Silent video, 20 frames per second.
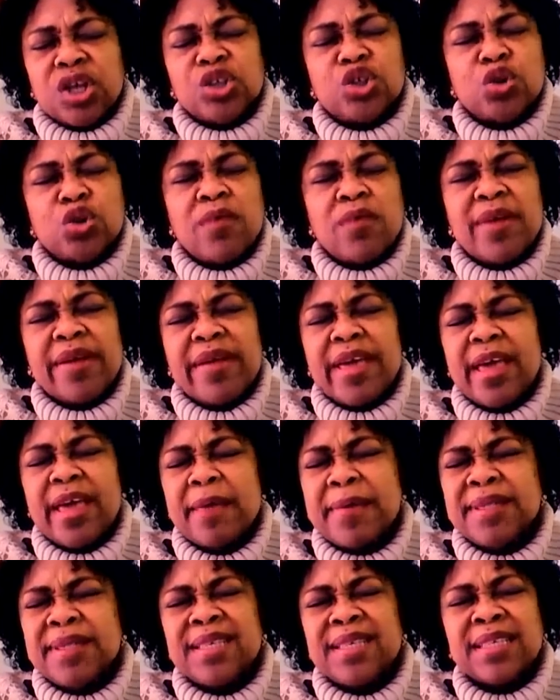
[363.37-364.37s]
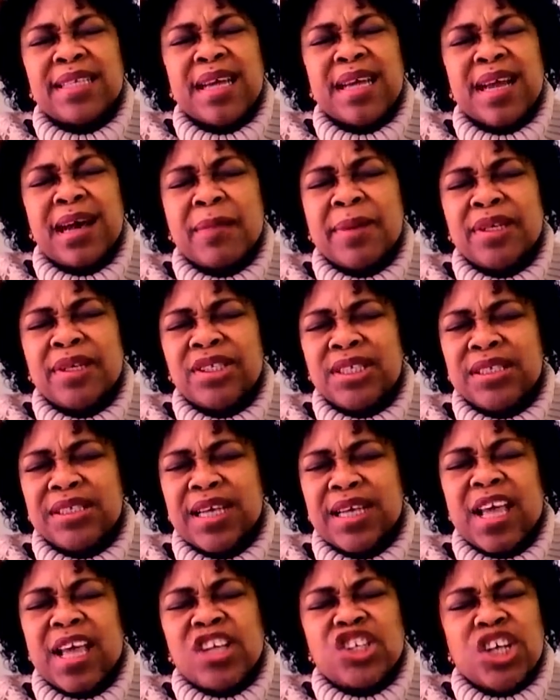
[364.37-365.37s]
Jehovah Rahim is sent to have a
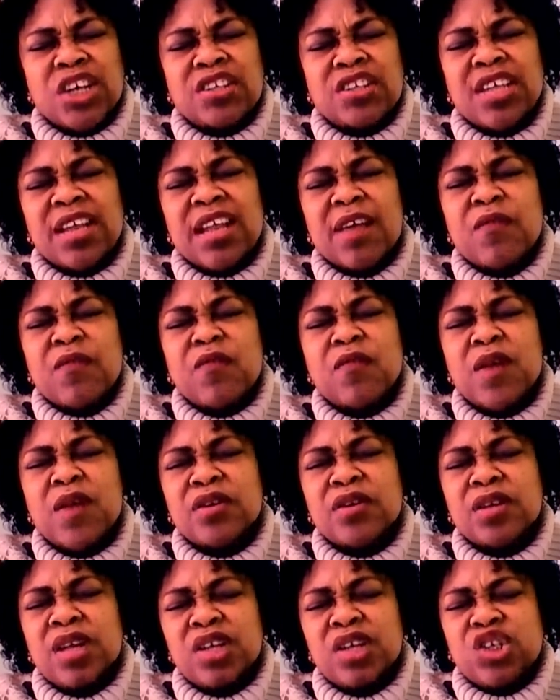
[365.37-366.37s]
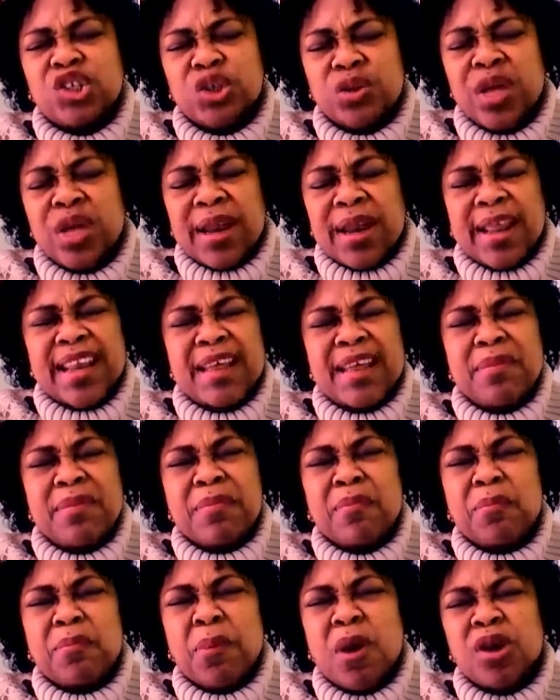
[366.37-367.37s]
Shake down their foundation. Let them
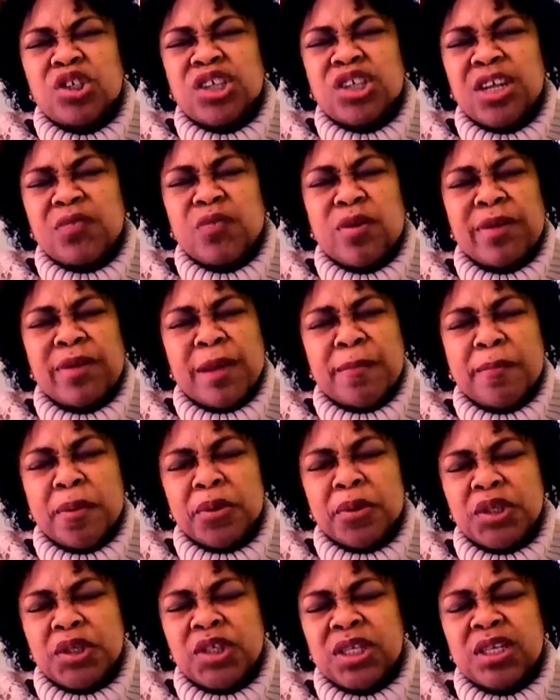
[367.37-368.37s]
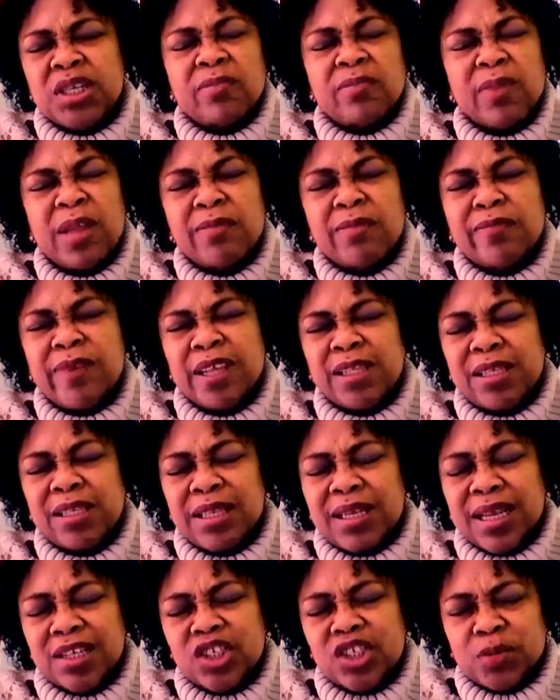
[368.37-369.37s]
be purged from their position of
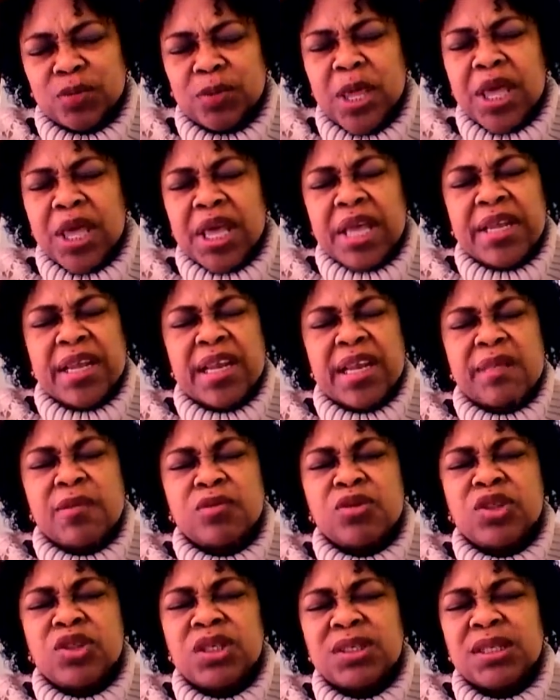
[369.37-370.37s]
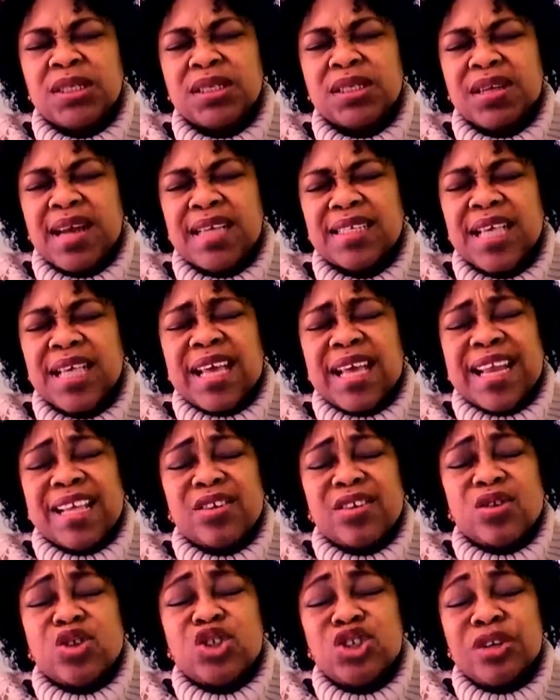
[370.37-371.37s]
leadership in the name of Jesus Christ.
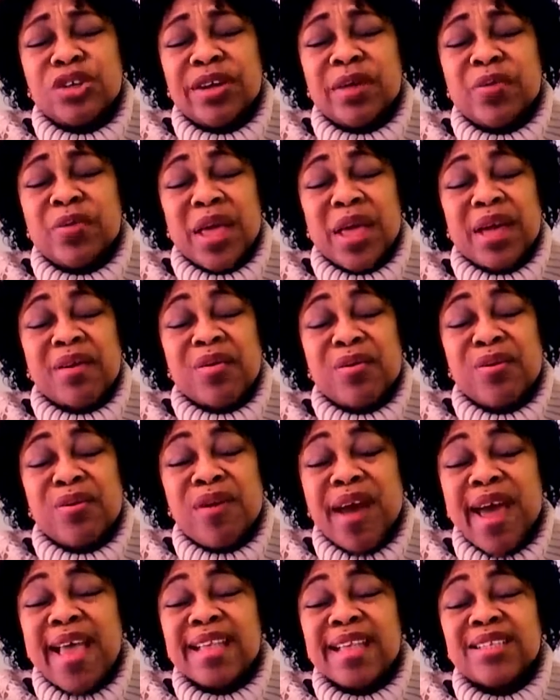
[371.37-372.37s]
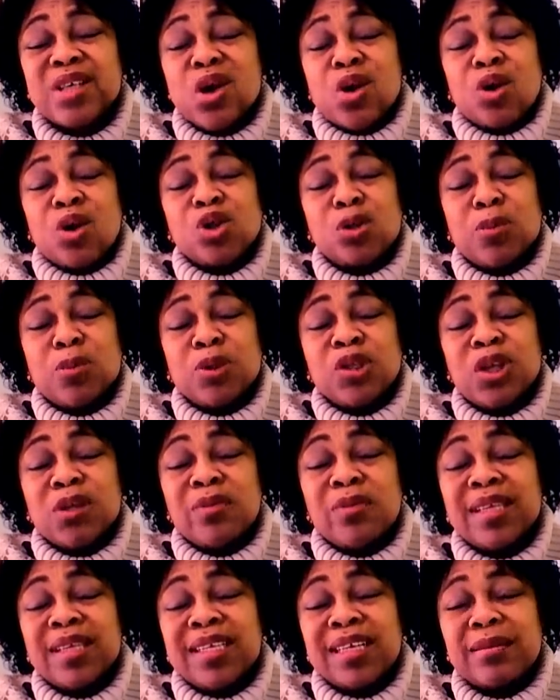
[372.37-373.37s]
Like your children, we arise on the position
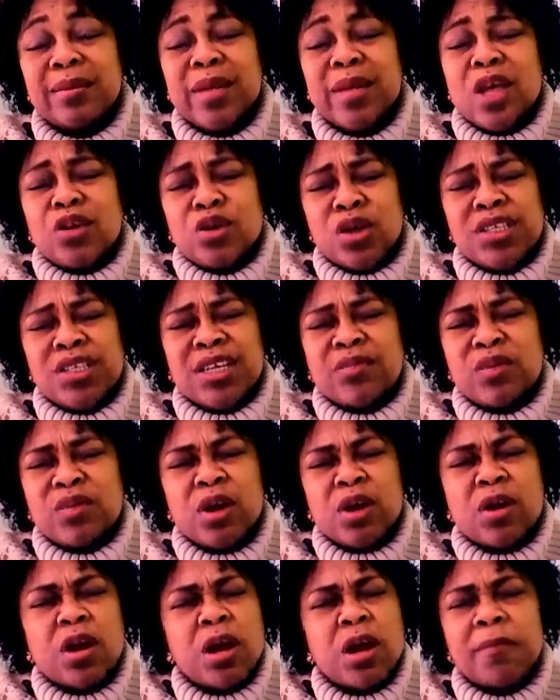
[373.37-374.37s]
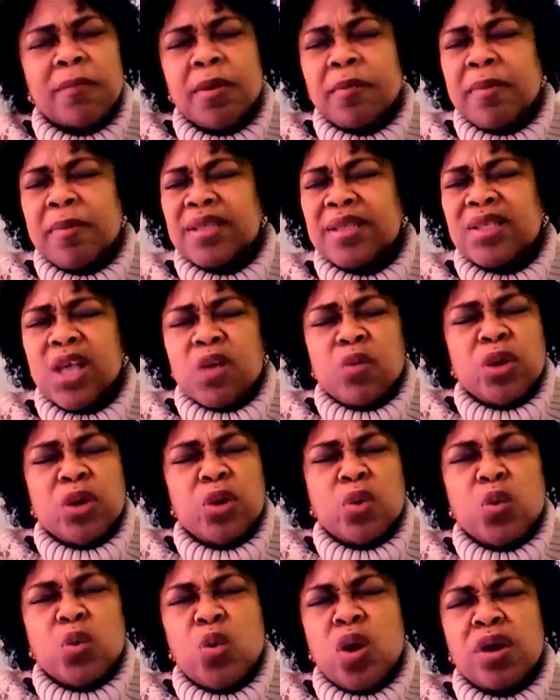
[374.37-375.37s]
of leadership. Those that will not compromise with
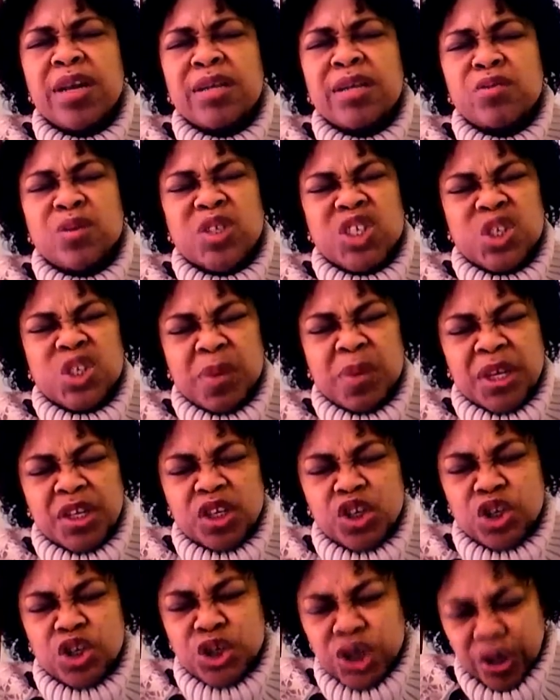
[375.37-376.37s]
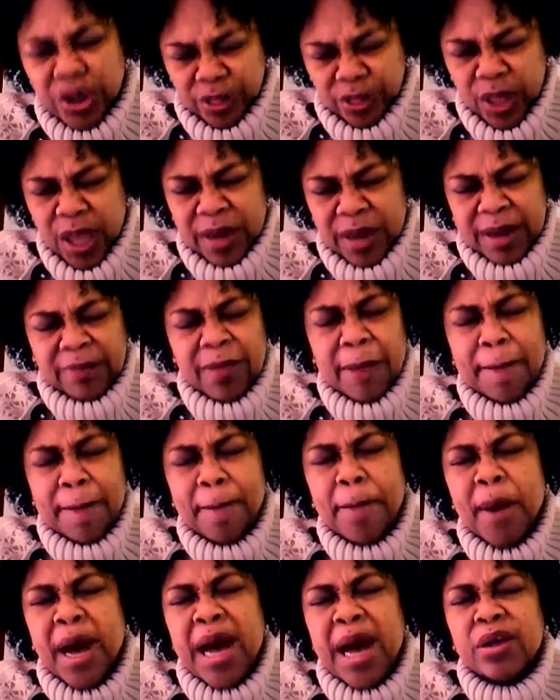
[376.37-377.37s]
the word that will speak the truth, that will
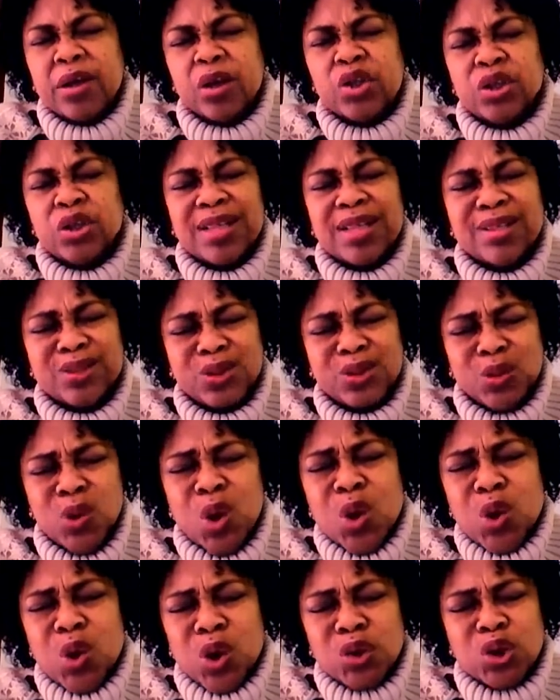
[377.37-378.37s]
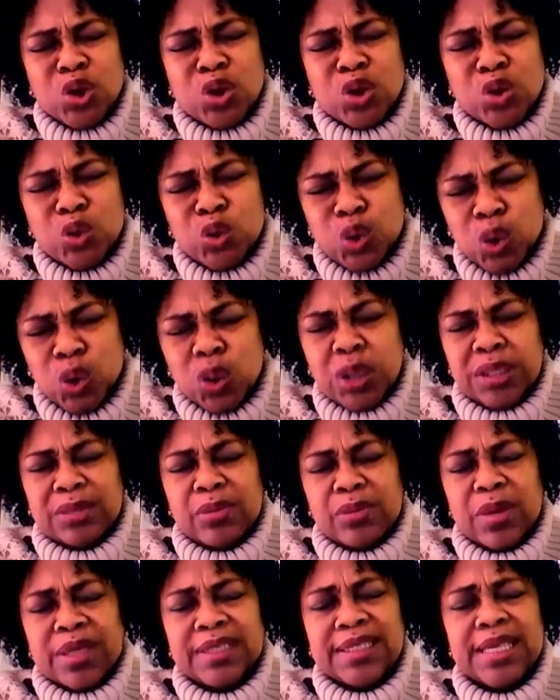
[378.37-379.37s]
empower your children to continue to do
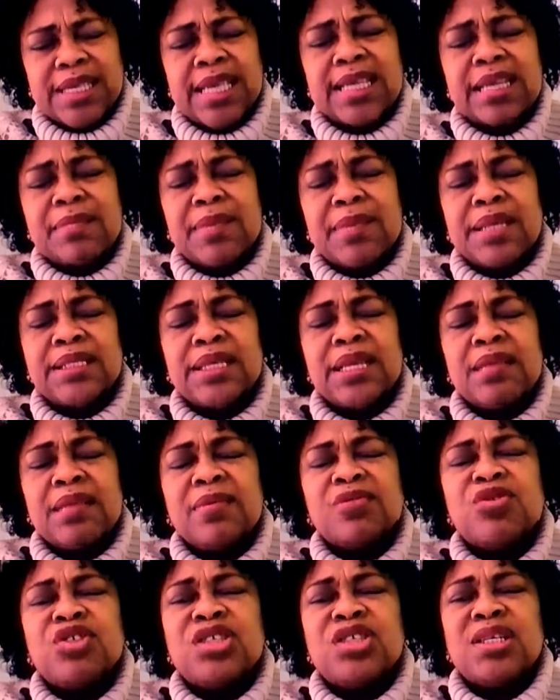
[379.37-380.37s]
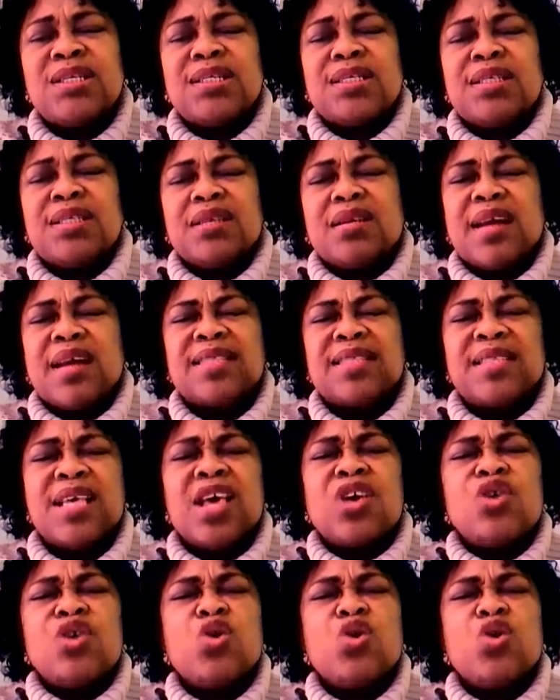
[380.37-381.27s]
good works in the mighty name of Jesus Christ.